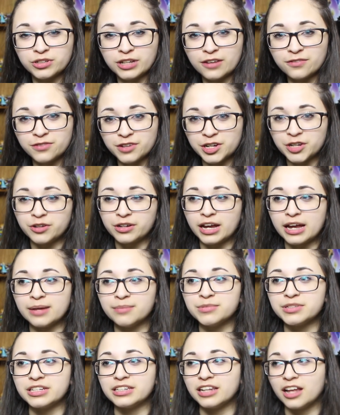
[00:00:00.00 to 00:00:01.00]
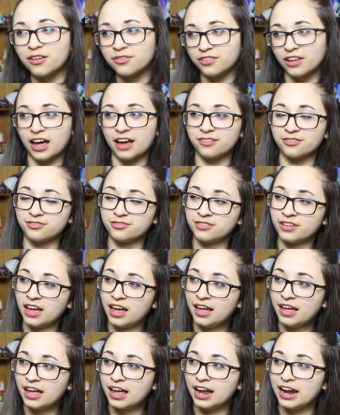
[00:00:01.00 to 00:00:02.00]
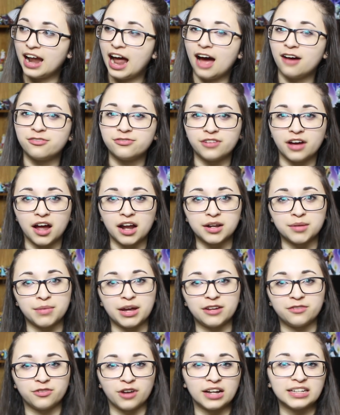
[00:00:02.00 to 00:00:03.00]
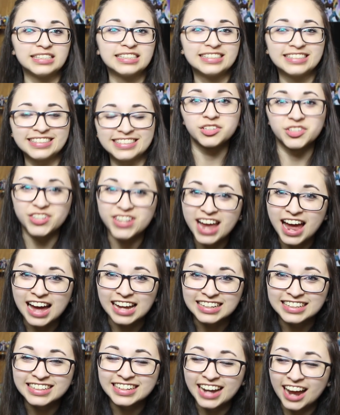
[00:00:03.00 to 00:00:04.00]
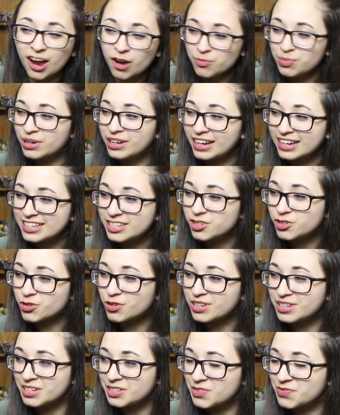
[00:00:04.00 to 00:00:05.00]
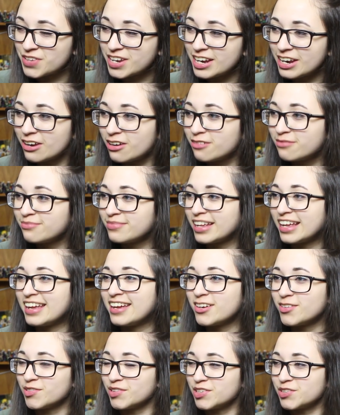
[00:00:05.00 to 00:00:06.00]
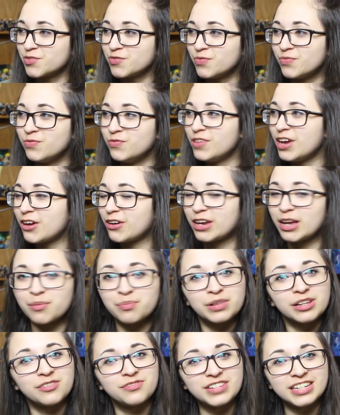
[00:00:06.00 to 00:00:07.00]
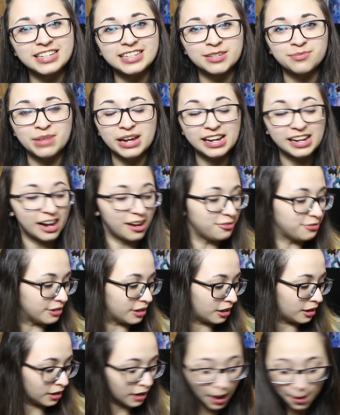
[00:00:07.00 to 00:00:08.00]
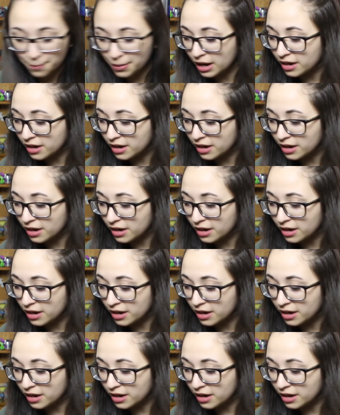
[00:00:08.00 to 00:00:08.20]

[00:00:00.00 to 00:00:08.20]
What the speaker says: love video games and love life and have fun and make friends. So yeah, I hope you guys enjoyed this video. It was very uplifting to make. I feel a lot